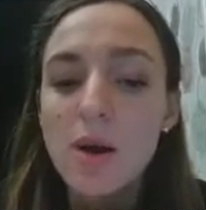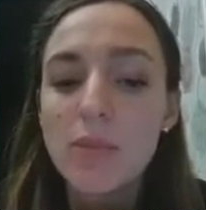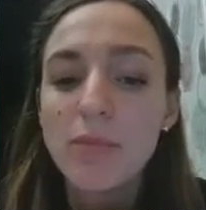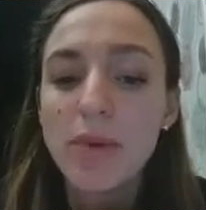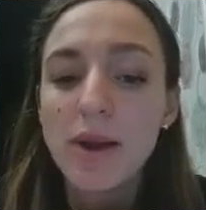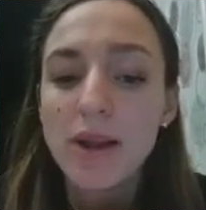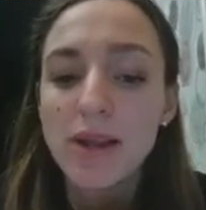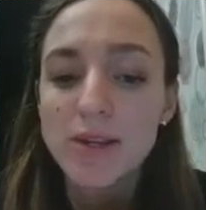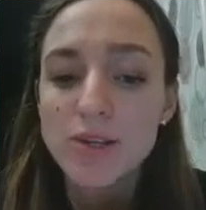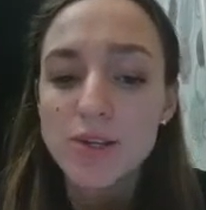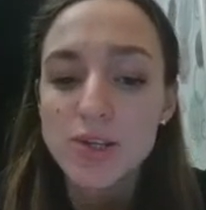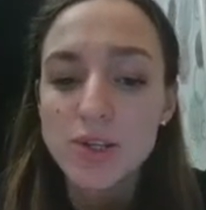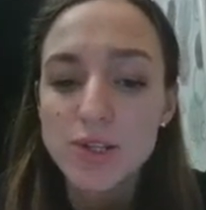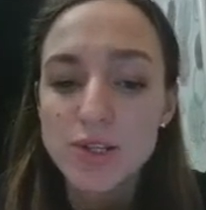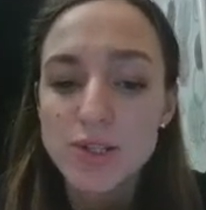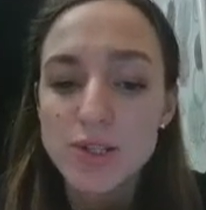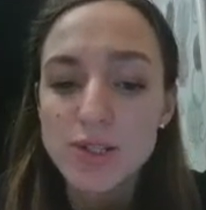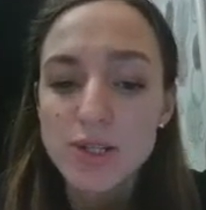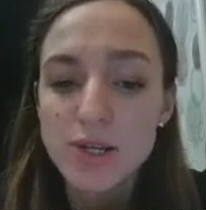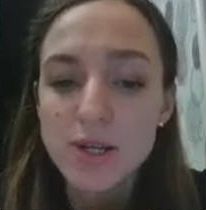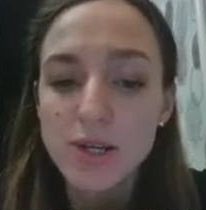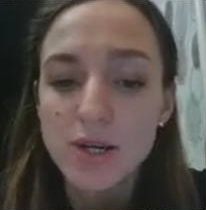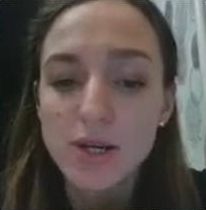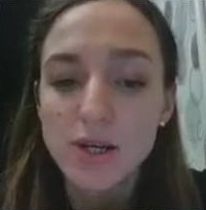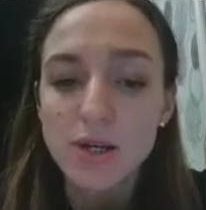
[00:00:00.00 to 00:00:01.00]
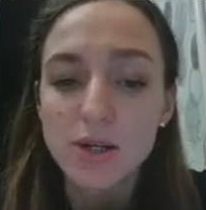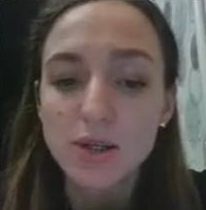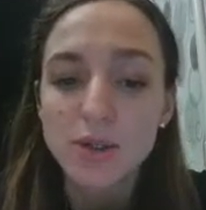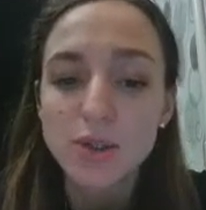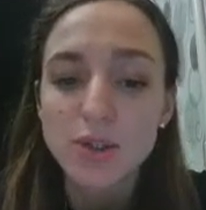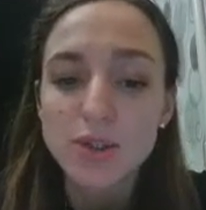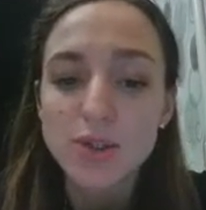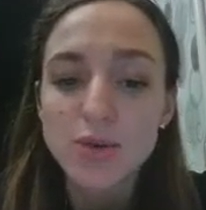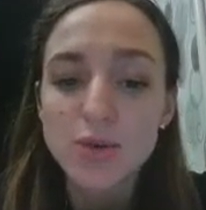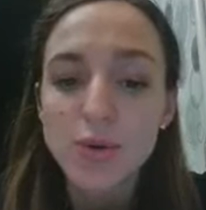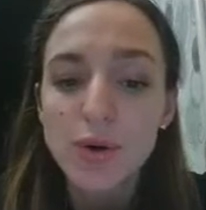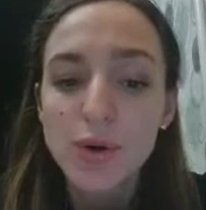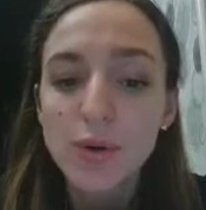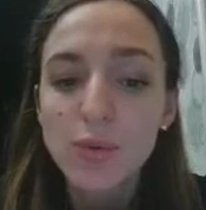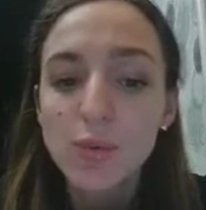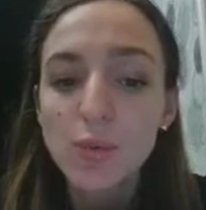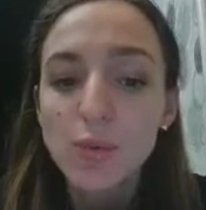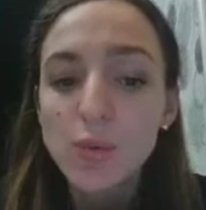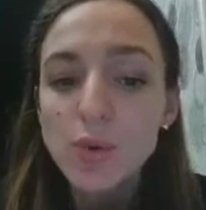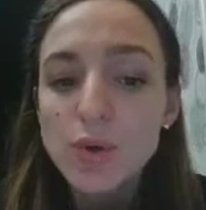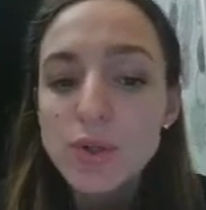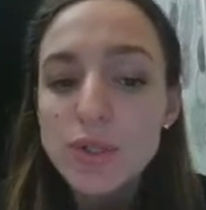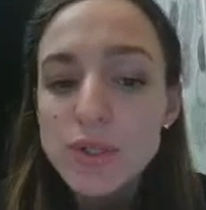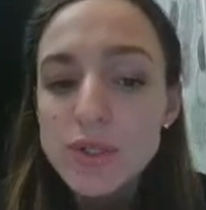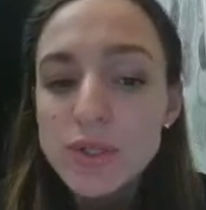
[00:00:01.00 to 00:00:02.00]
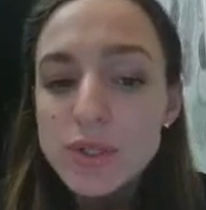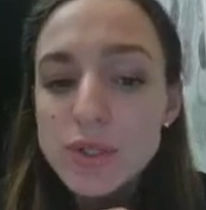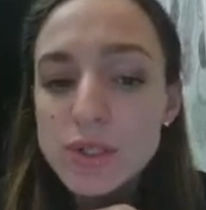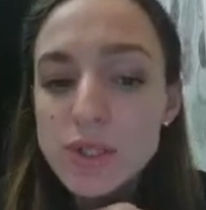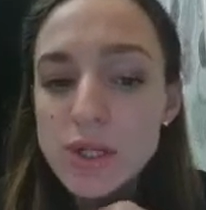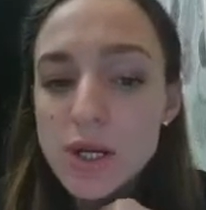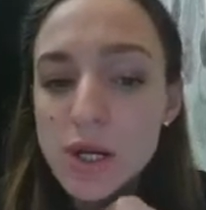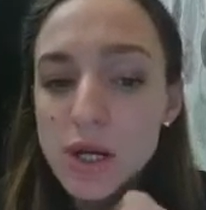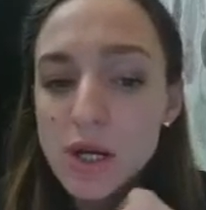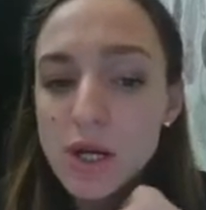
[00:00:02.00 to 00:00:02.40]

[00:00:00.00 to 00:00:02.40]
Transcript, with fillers: patients uh, to a wooden